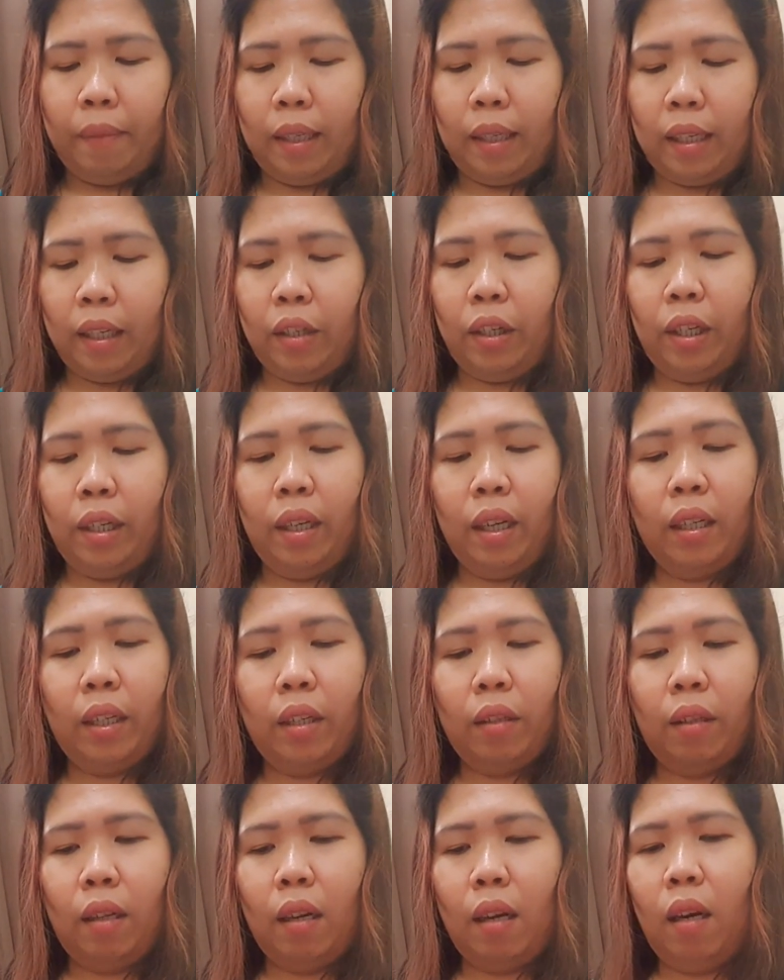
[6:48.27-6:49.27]
Ganun. Ang
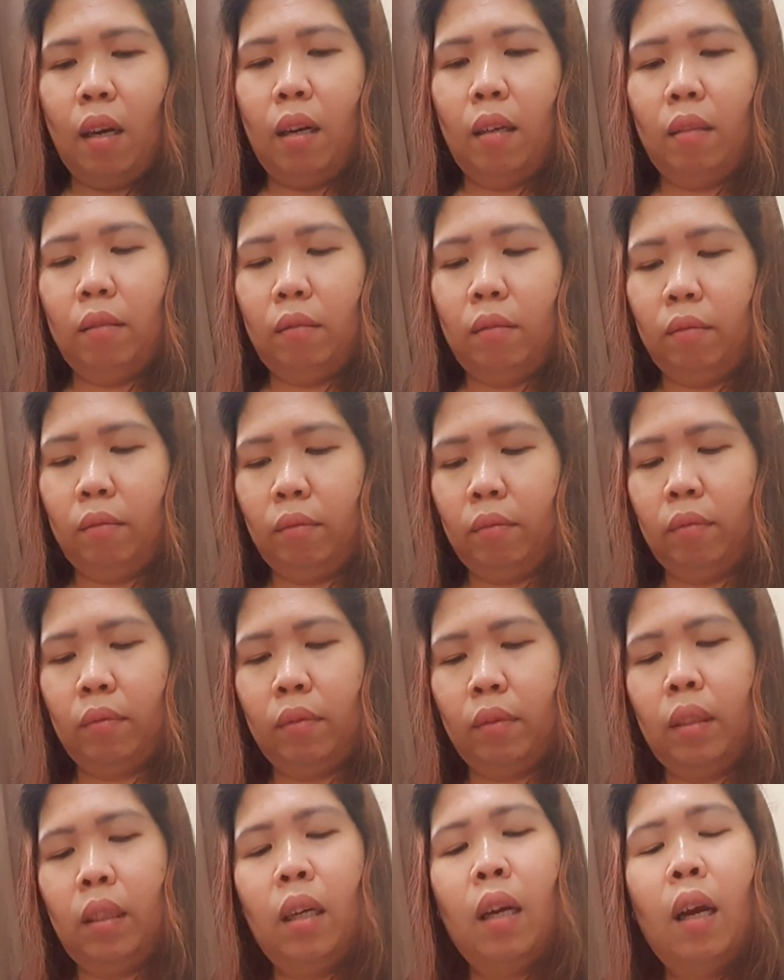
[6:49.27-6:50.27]
cute lang.
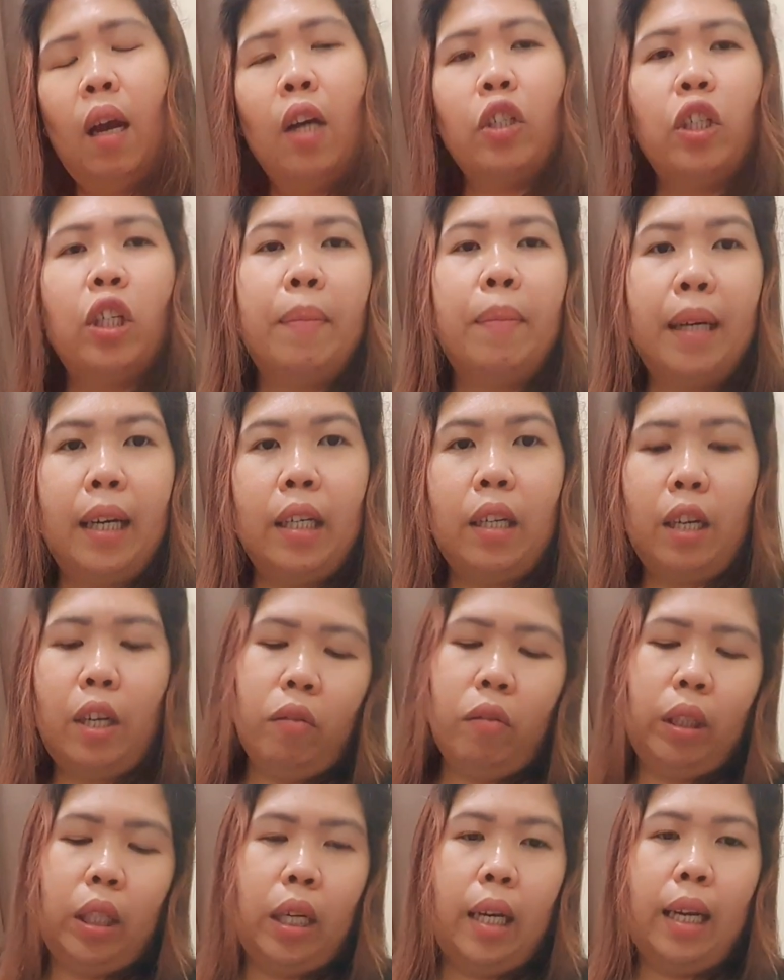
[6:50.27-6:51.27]
Actually, maganda
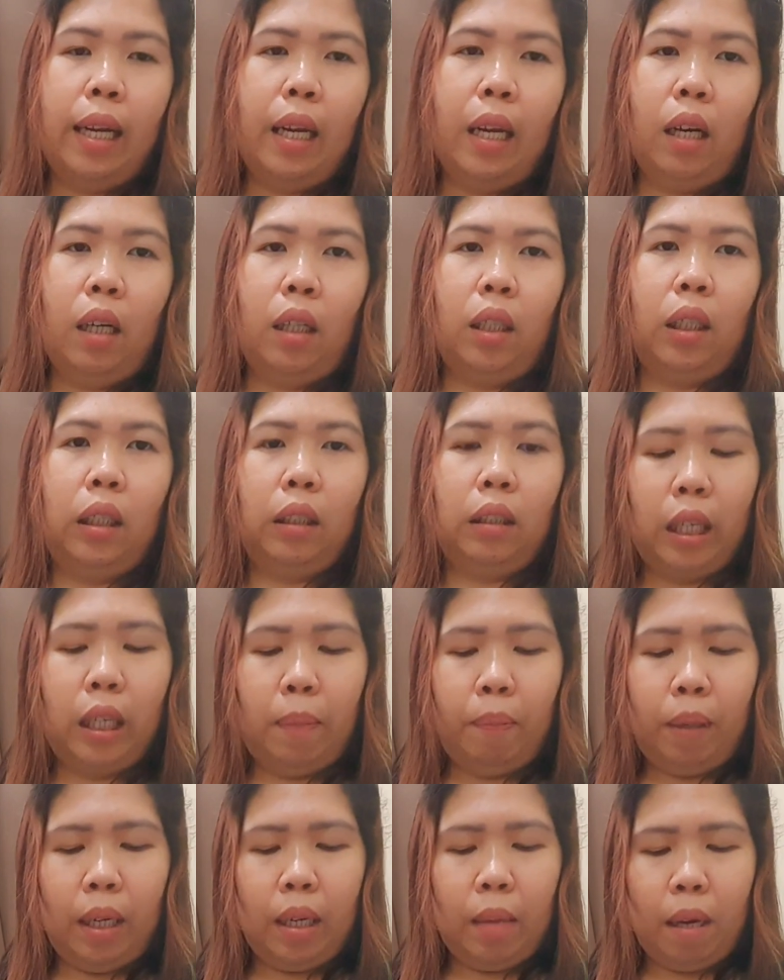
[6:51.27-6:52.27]
yung tela ng
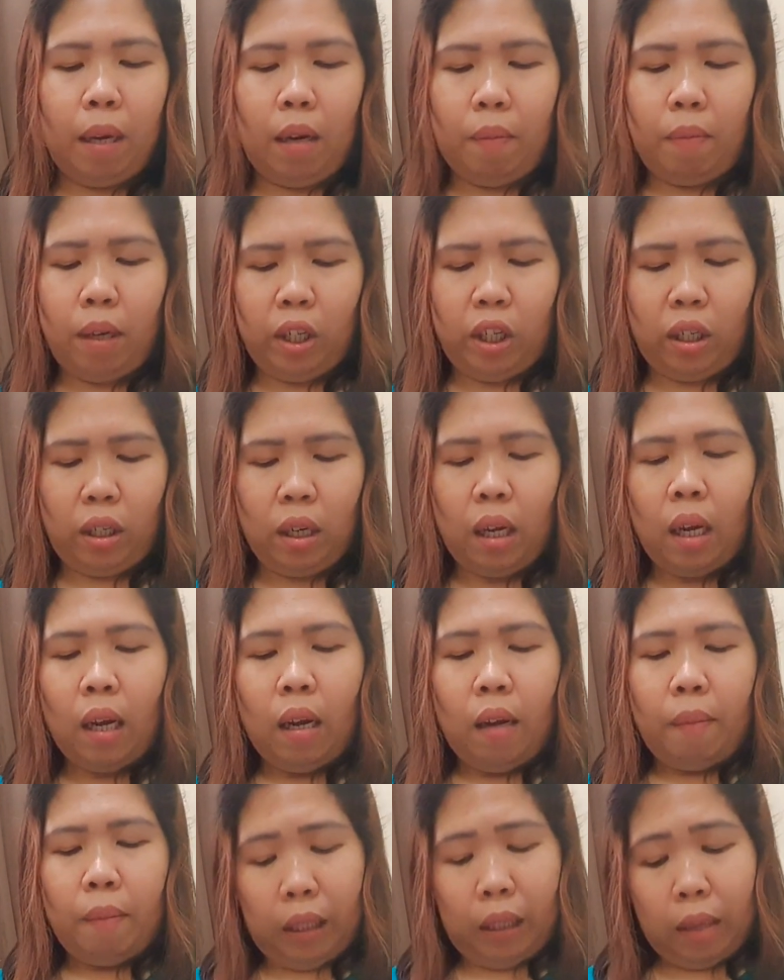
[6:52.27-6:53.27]
Kipling, mga besh.
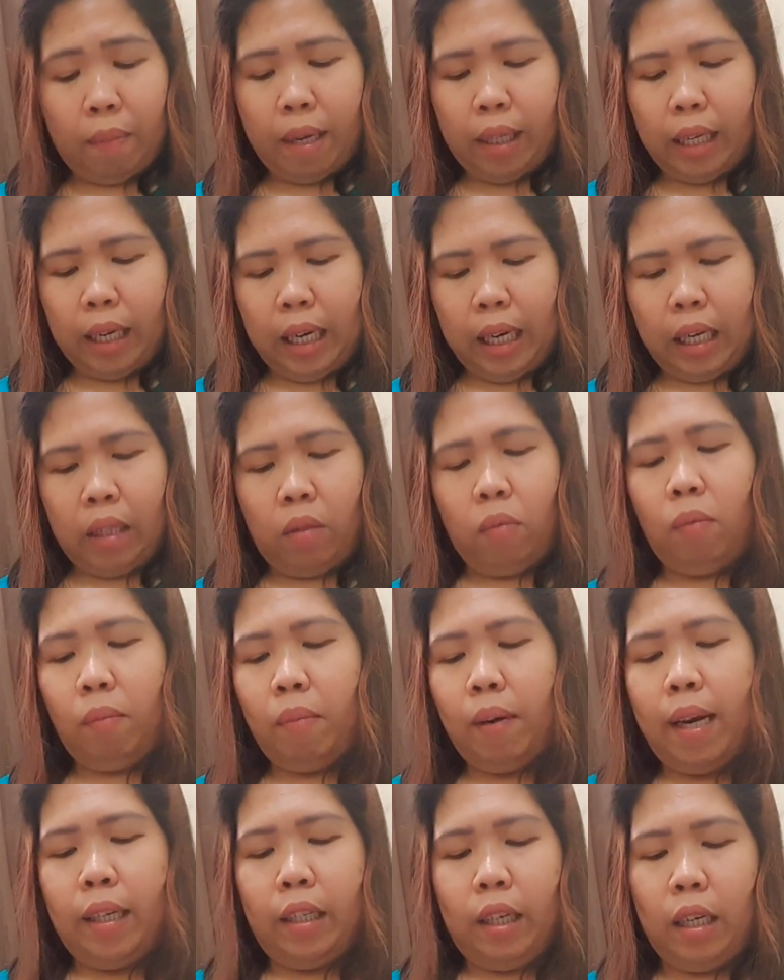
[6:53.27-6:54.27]
Matibay talaga itong
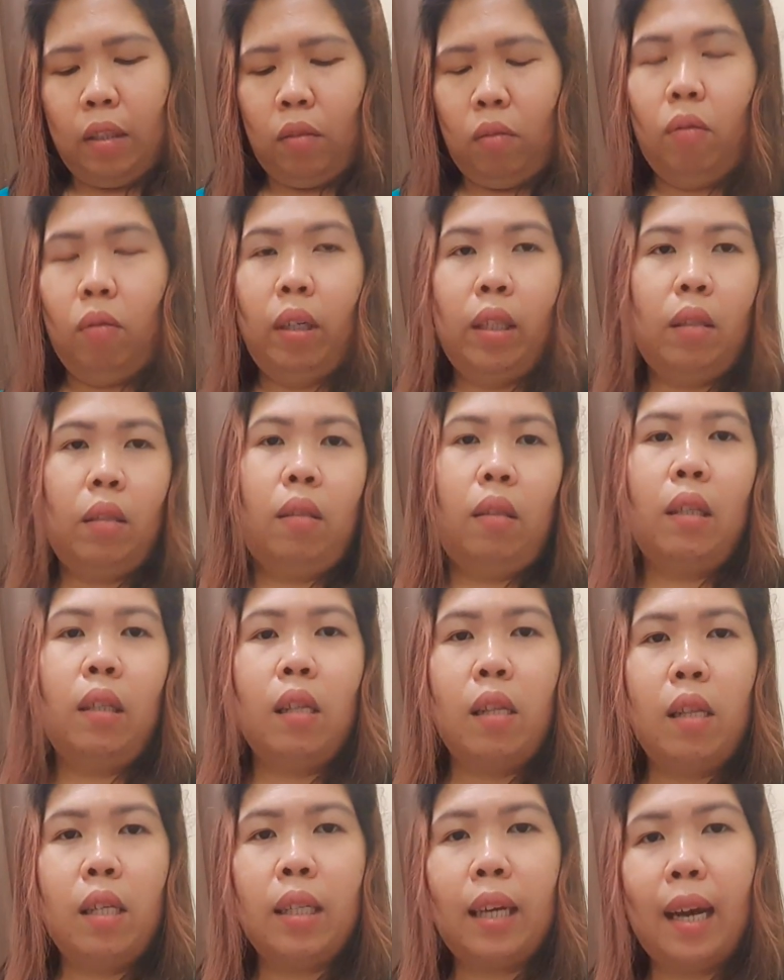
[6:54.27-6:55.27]
brand na to.
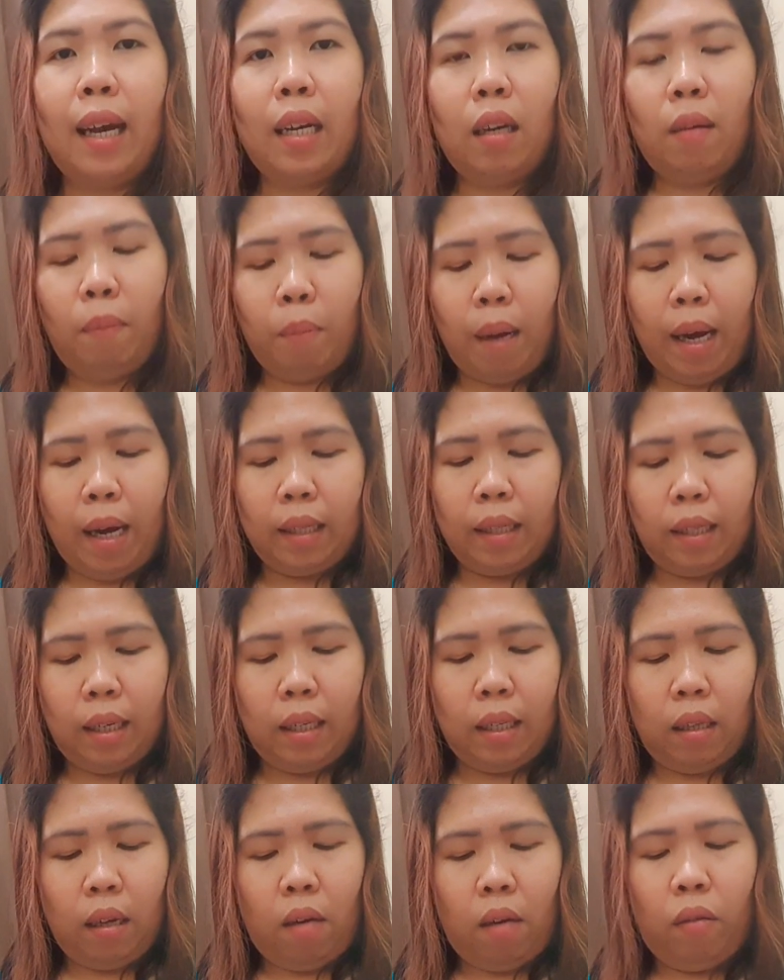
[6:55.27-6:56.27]
This kind of bags,
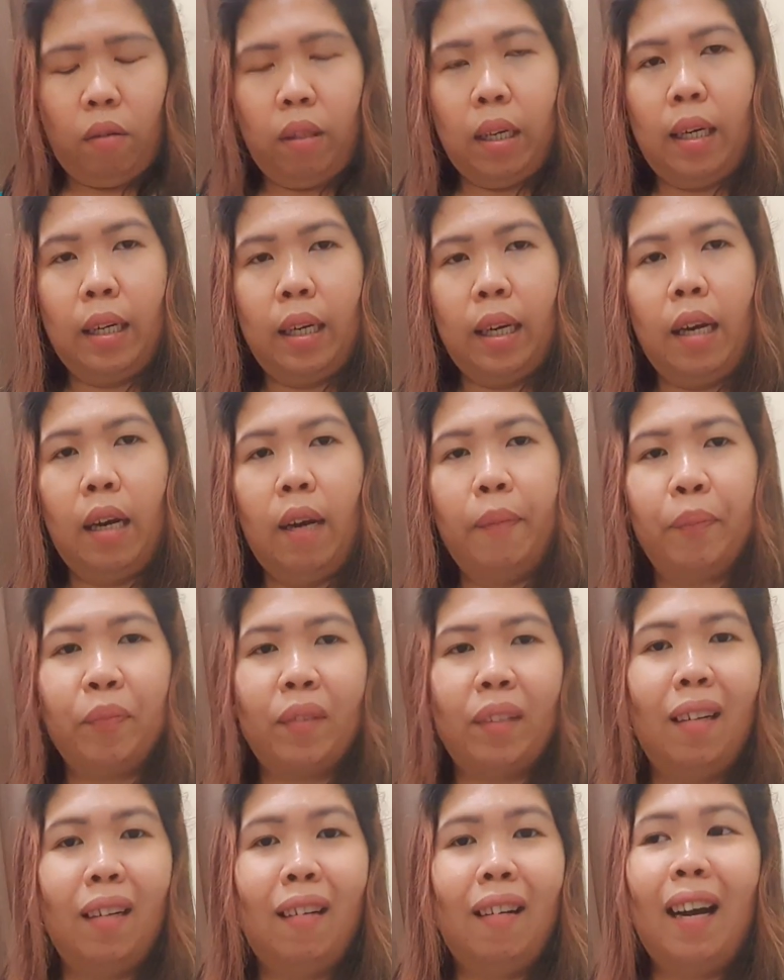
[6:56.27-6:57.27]
it ano talaga.
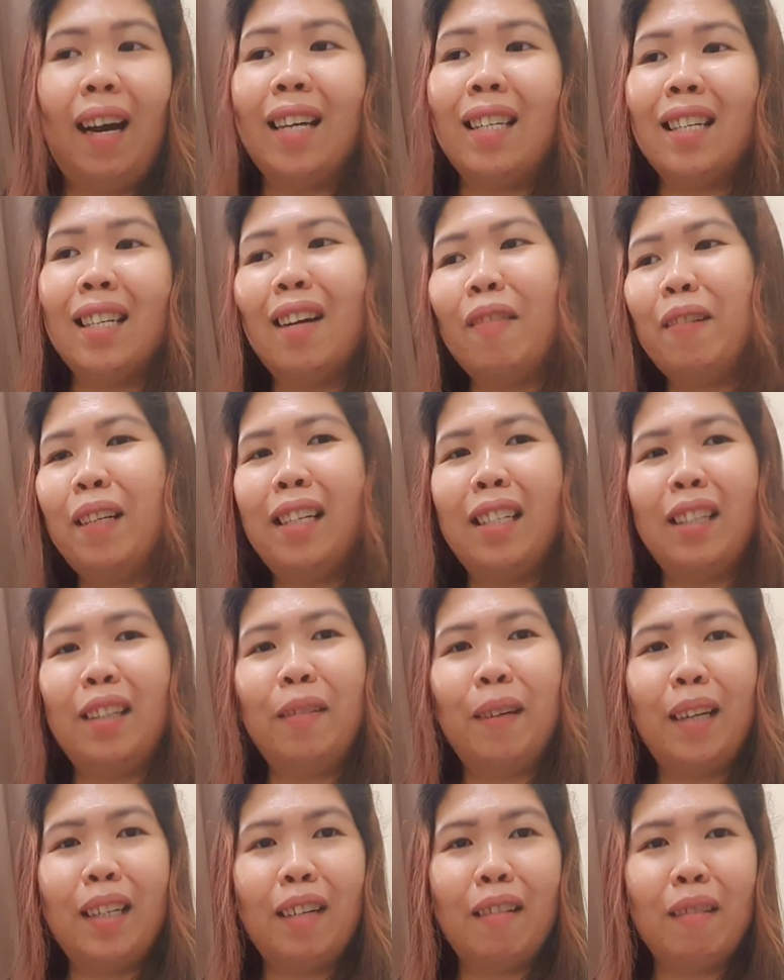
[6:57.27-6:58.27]
I said I will not
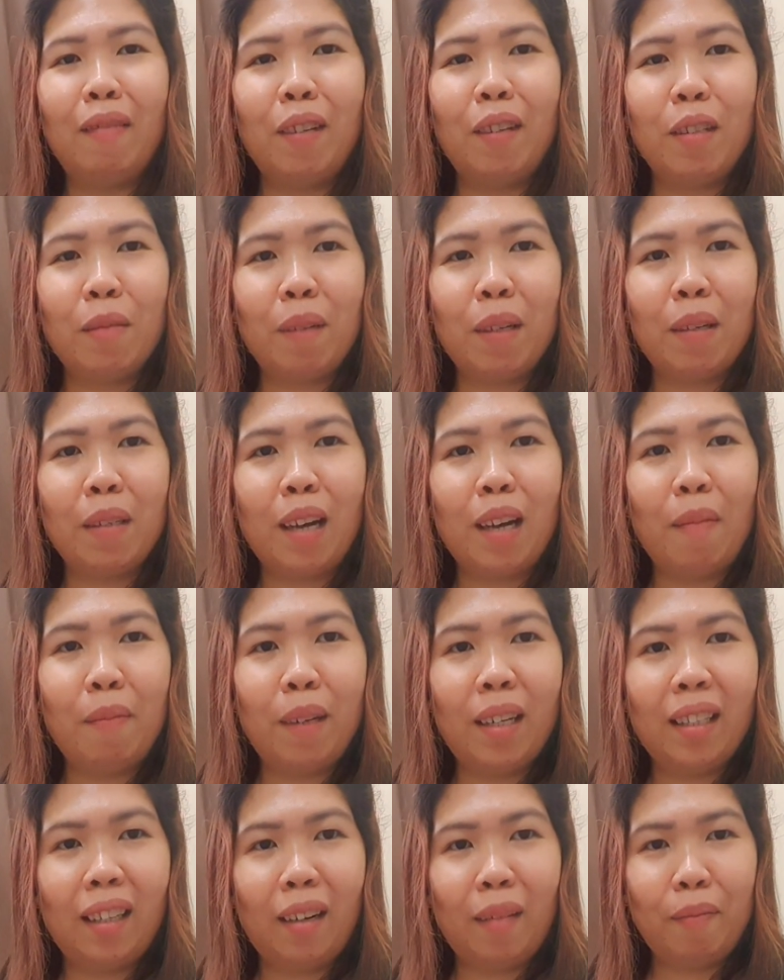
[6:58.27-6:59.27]
do any reviews because I'm
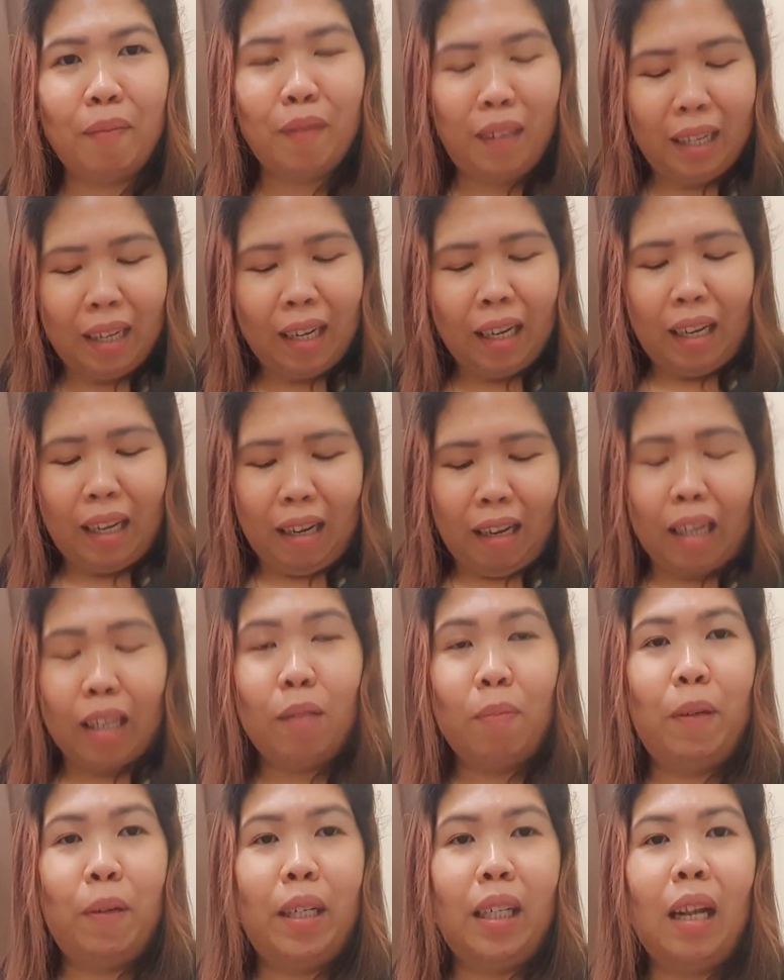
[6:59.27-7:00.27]
not
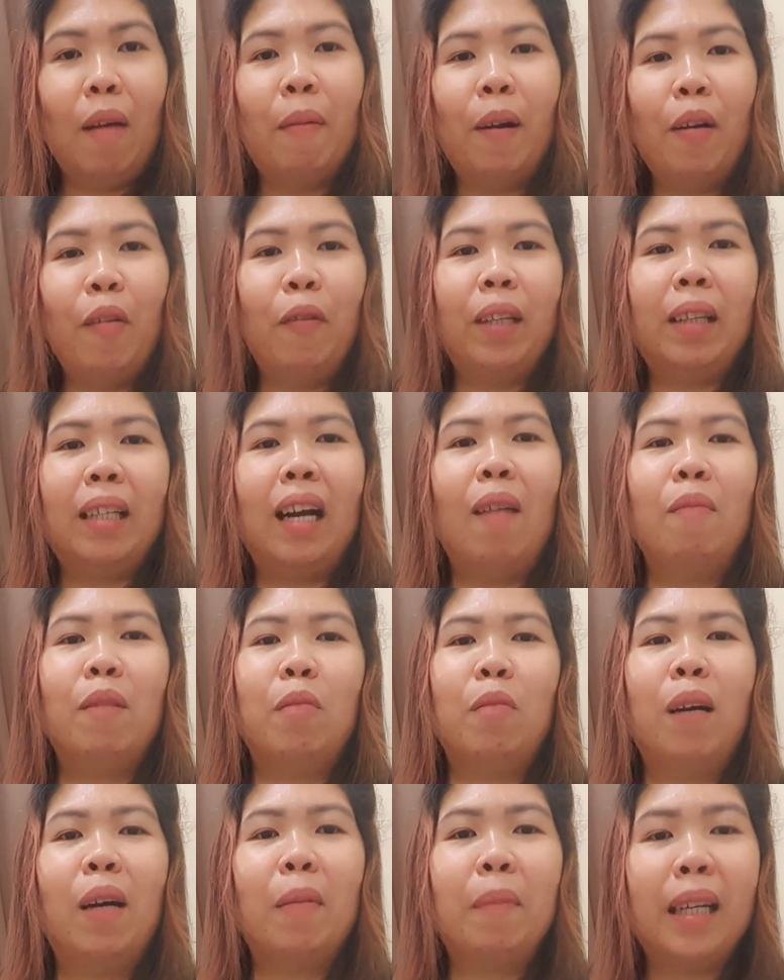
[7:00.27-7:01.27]
expert naman with that stuff.